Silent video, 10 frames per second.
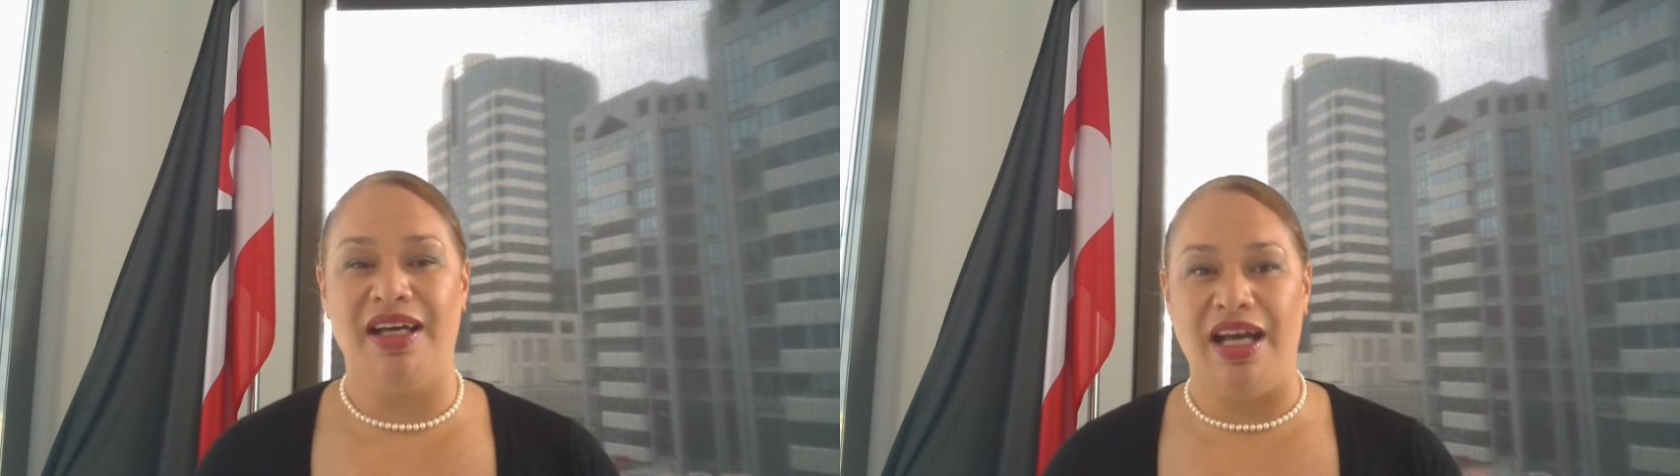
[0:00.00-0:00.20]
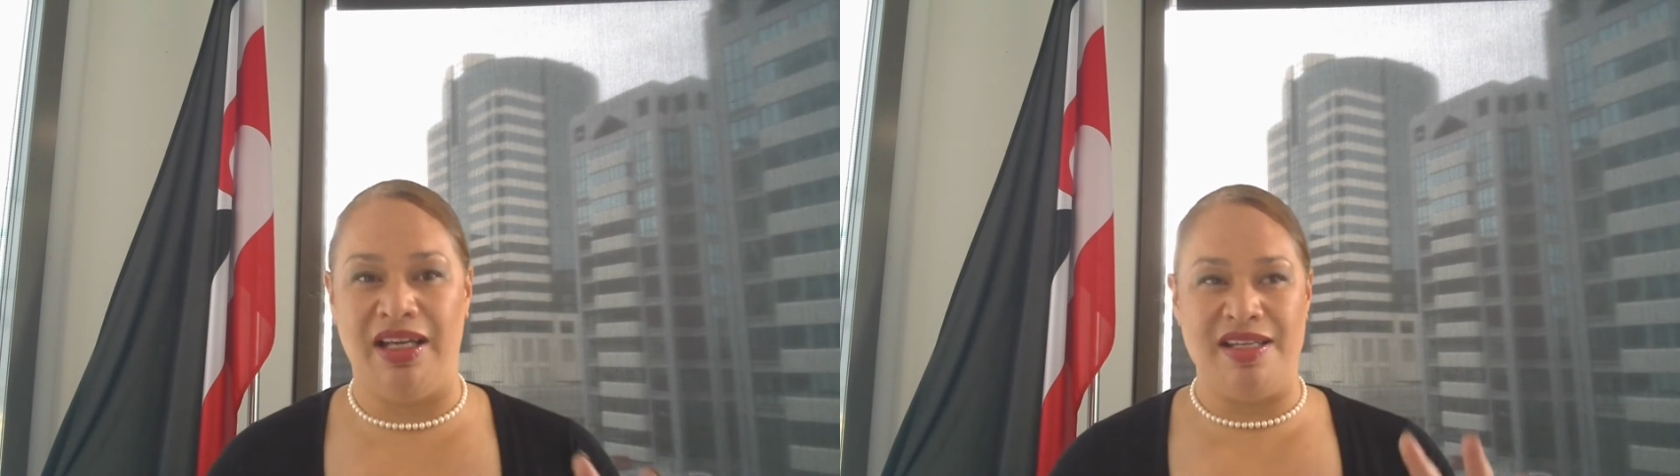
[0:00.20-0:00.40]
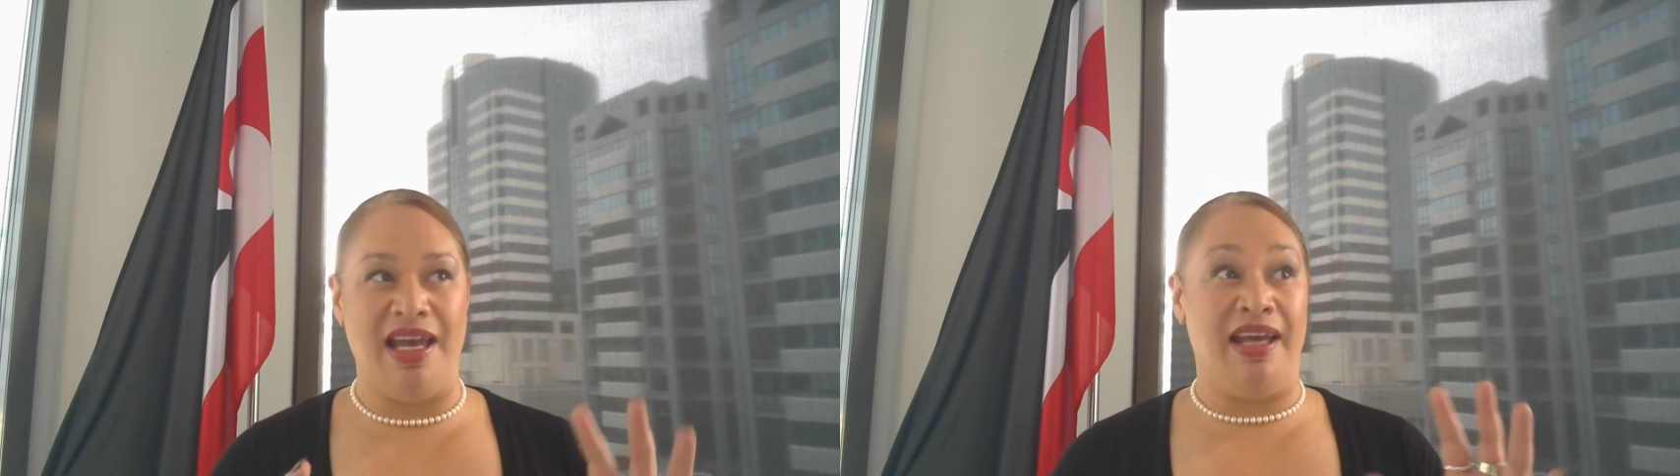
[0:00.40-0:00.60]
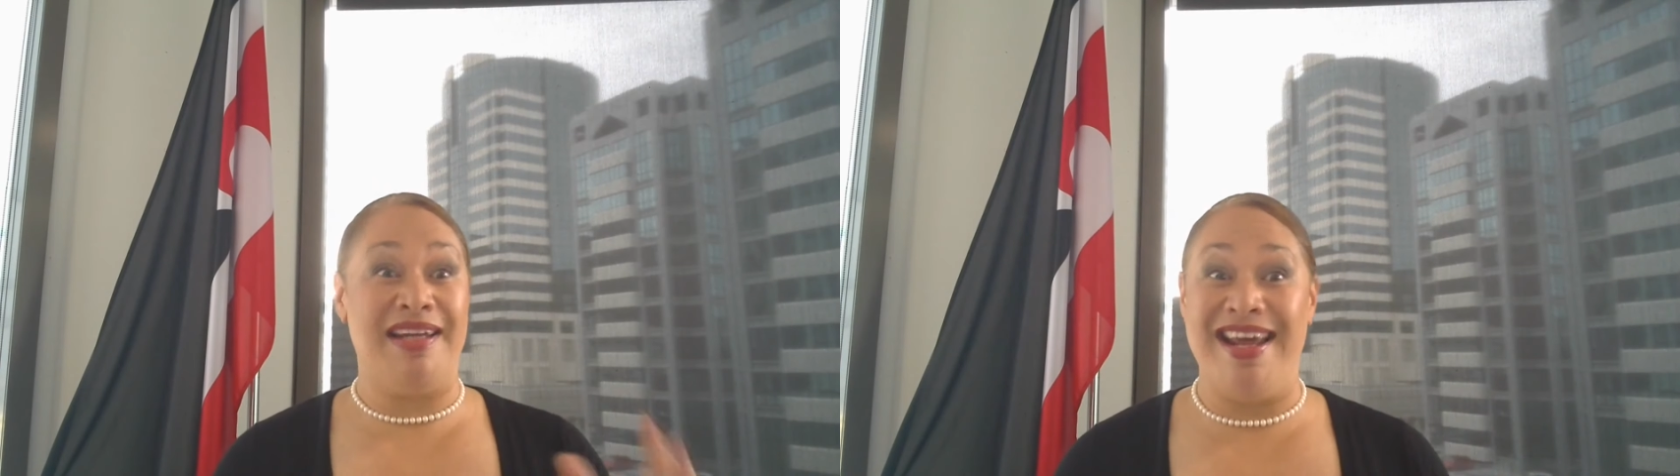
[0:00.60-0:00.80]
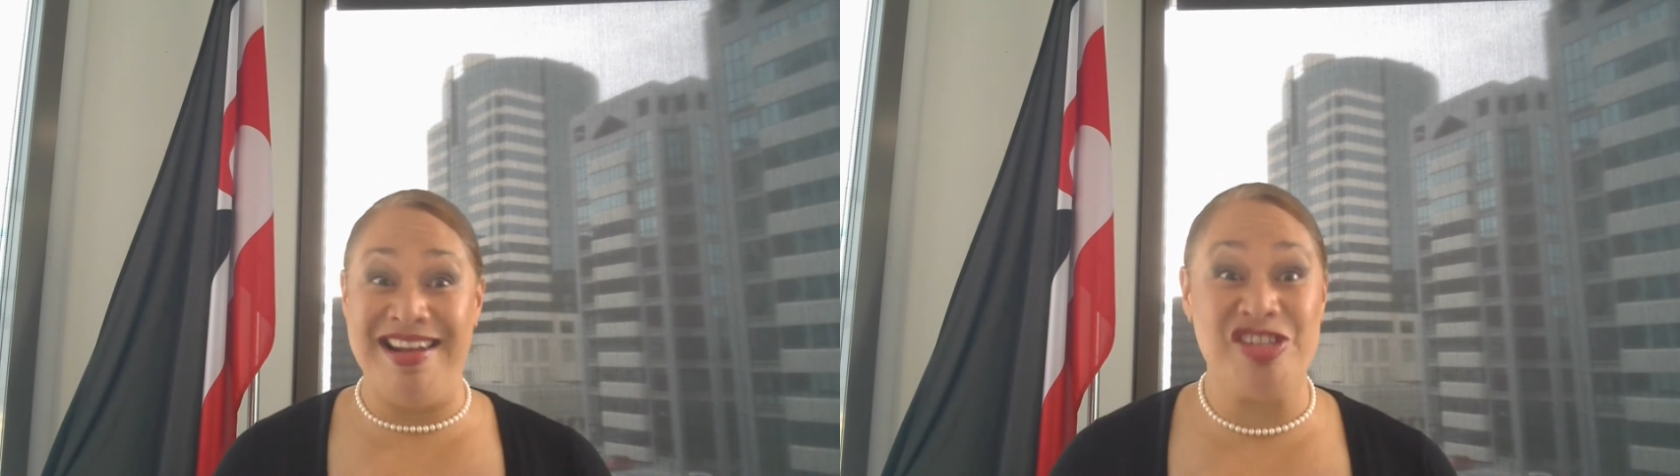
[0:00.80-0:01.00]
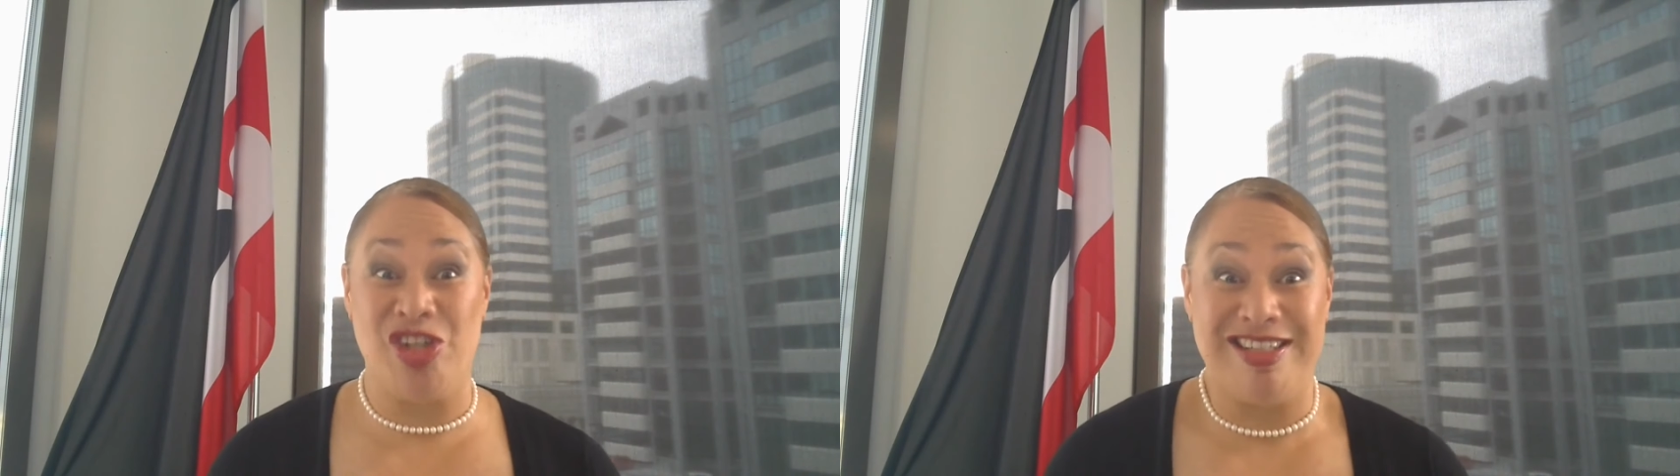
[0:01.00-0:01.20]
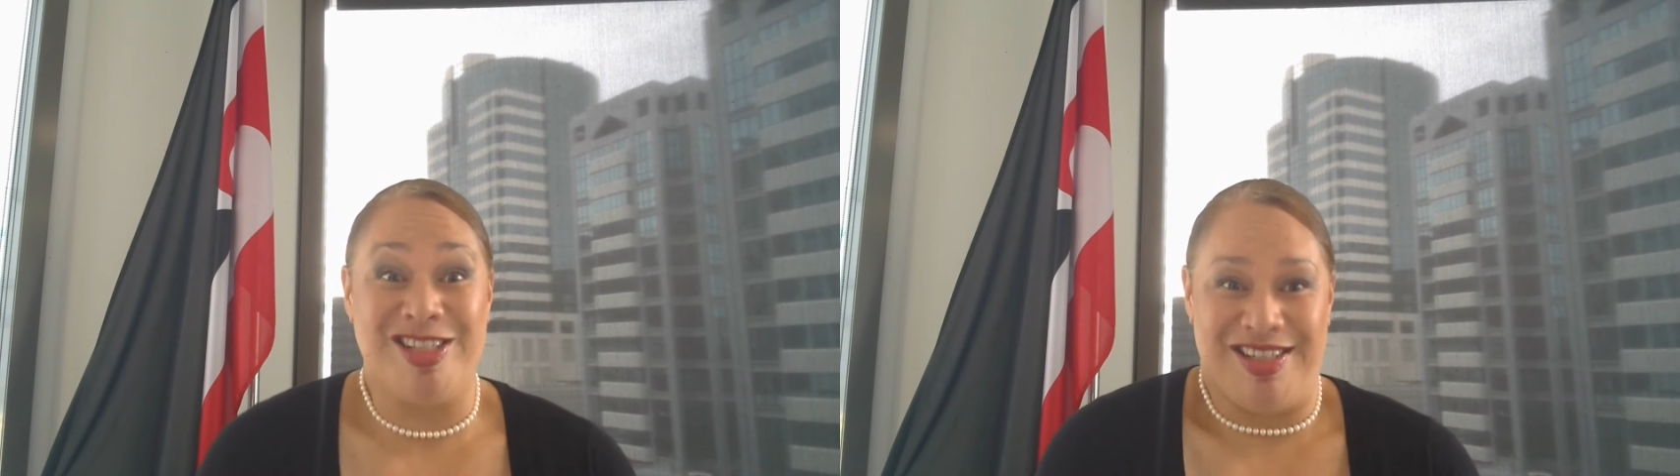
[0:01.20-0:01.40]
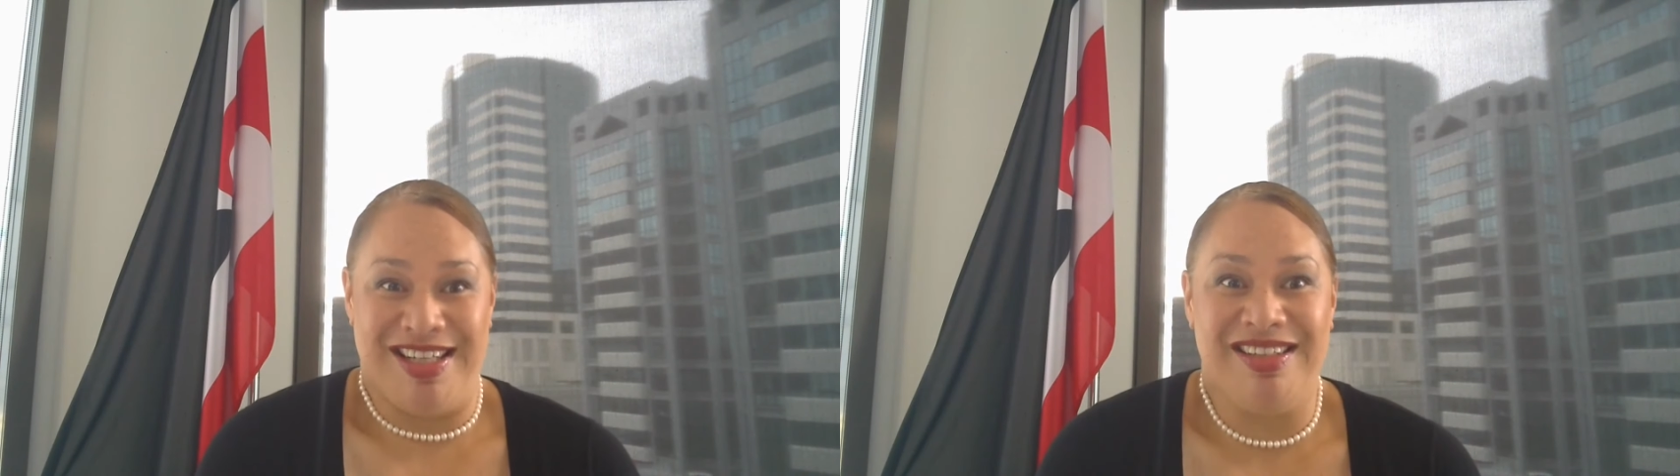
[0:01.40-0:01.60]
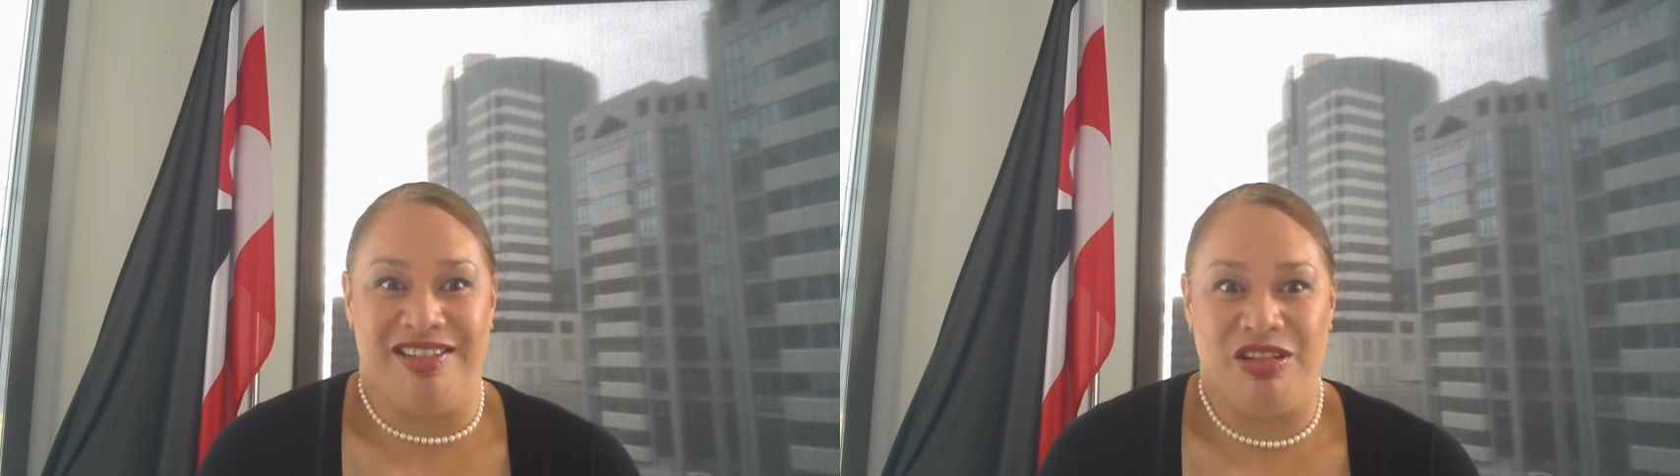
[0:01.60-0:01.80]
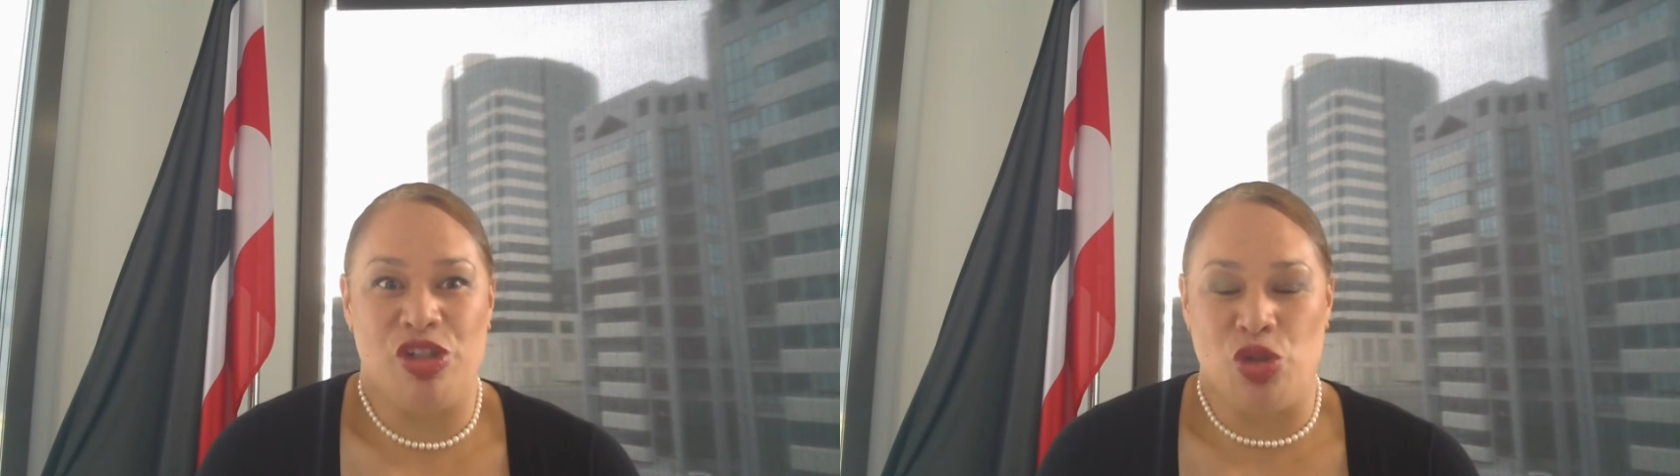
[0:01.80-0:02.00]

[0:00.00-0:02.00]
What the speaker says: And actually Dunedin,